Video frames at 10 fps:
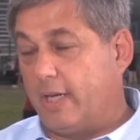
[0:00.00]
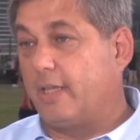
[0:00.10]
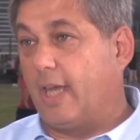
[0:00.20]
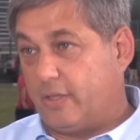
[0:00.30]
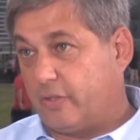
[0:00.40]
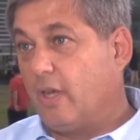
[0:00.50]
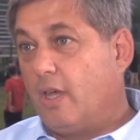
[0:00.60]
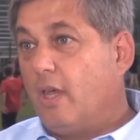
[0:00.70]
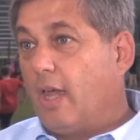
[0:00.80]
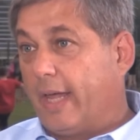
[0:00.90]
right, and that's,
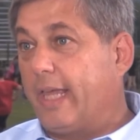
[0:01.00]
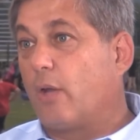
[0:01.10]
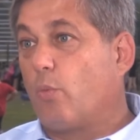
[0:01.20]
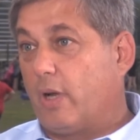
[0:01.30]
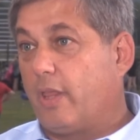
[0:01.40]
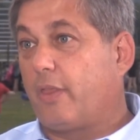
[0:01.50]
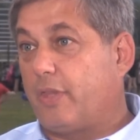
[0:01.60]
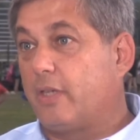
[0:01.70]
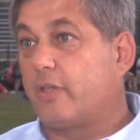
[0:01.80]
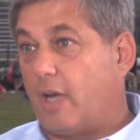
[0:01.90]
again, one of
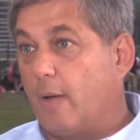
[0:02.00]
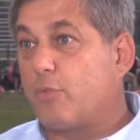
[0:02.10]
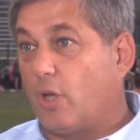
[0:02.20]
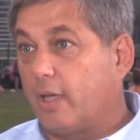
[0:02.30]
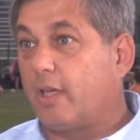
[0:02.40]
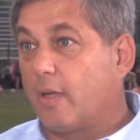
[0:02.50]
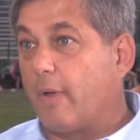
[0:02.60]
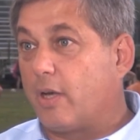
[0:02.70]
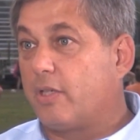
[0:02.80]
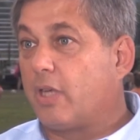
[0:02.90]
the things that I'm
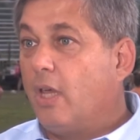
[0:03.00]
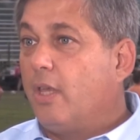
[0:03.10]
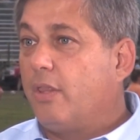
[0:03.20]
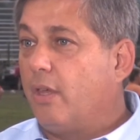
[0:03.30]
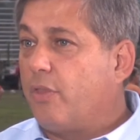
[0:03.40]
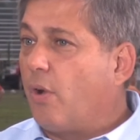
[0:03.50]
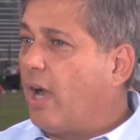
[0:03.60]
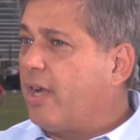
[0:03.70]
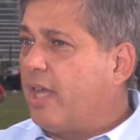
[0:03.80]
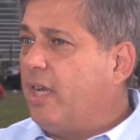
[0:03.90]
talking about is
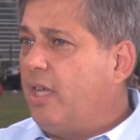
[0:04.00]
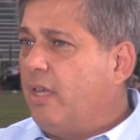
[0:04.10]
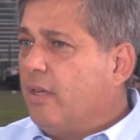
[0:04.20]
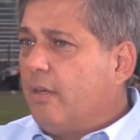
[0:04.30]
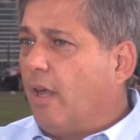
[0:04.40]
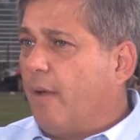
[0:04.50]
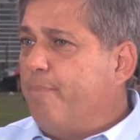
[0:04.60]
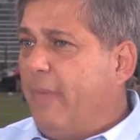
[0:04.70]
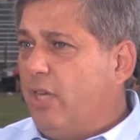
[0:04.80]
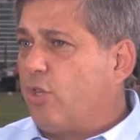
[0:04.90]
there aren't any
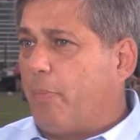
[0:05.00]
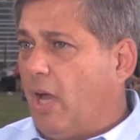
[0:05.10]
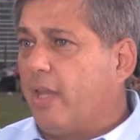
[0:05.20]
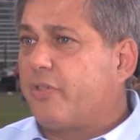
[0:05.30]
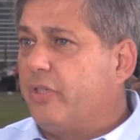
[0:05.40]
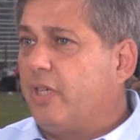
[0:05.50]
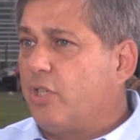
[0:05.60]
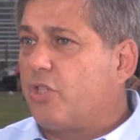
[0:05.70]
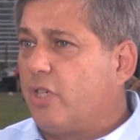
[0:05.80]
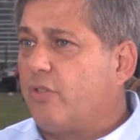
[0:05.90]
major policy
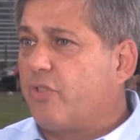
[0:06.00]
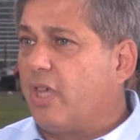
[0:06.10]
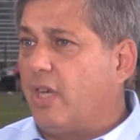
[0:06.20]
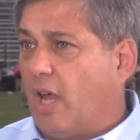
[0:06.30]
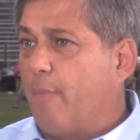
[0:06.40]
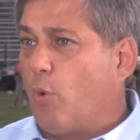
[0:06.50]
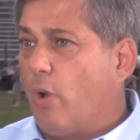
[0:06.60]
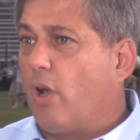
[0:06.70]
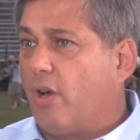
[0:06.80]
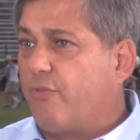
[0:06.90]
initiatives that I'm
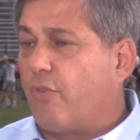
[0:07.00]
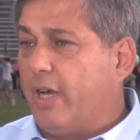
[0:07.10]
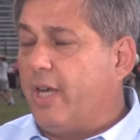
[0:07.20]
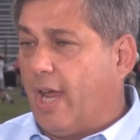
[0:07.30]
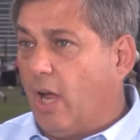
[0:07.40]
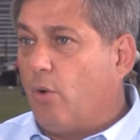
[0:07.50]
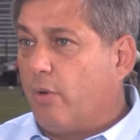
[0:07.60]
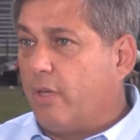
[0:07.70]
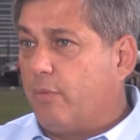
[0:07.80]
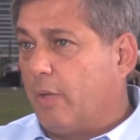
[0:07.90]
aware of right
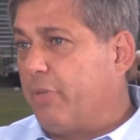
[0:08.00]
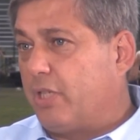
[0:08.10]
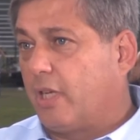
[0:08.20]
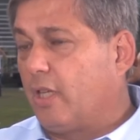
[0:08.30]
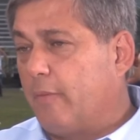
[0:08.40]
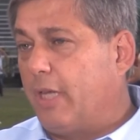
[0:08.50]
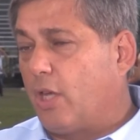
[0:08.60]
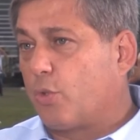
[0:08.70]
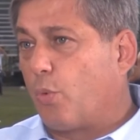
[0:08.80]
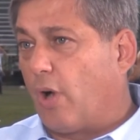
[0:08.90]
now, and particularly
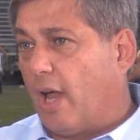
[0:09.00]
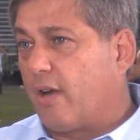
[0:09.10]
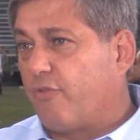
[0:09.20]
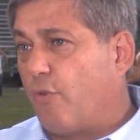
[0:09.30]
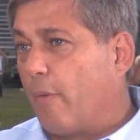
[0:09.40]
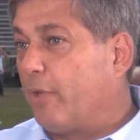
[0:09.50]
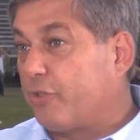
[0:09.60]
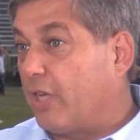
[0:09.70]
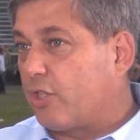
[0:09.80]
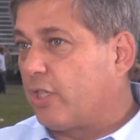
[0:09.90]
because we're out of
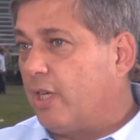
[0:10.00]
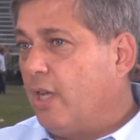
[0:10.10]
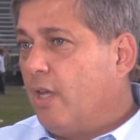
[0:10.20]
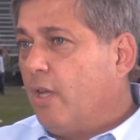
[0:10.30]
formal session.